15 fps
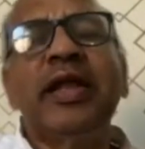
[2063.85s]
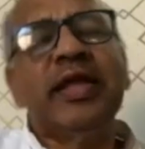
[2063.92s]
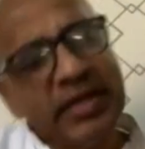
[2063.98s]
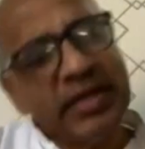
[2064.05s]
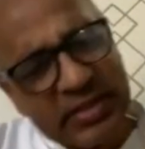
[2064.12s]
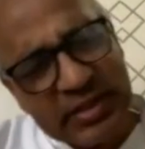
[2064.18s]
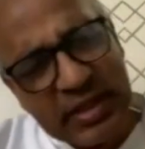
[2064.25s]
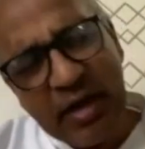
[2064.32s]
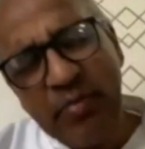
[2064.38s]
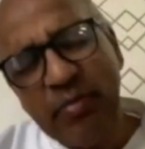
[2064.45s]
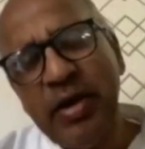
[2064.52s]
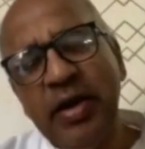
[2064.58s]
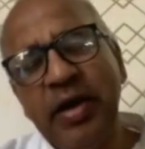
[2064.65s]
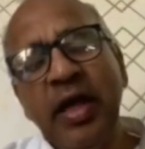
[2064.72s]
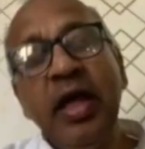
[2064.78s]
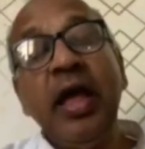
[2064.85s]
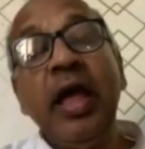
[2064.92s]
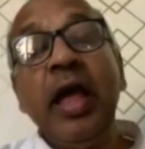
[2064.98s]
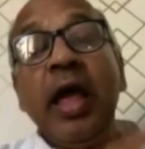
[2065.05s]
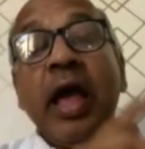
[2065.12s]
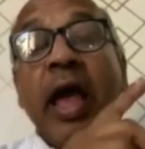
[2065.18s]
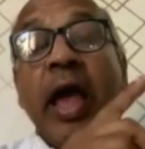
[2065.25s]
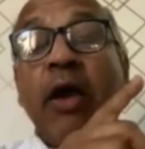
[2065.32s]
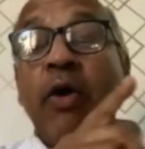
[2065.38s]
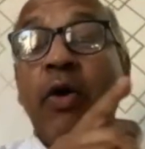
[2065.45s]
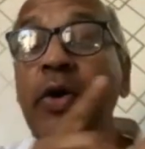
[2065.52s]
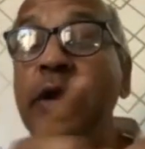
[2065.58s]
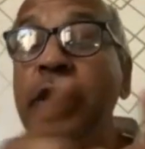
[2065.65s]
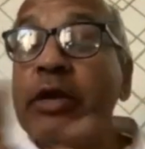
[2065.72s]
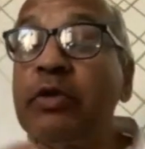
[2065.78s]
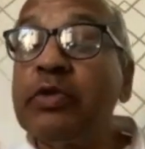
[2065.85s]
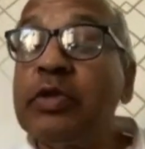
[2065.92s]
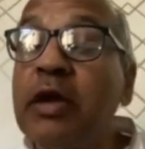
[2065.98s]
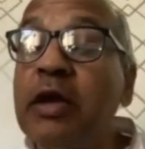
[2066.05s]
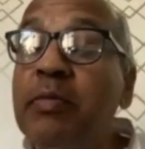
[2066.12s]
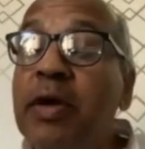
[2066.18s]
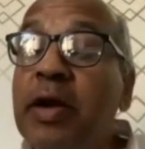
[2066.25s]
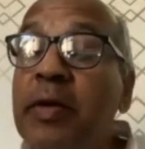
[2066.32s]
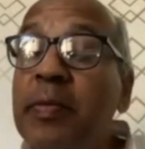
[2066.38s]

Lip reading: Yes, dharma, according to dharma.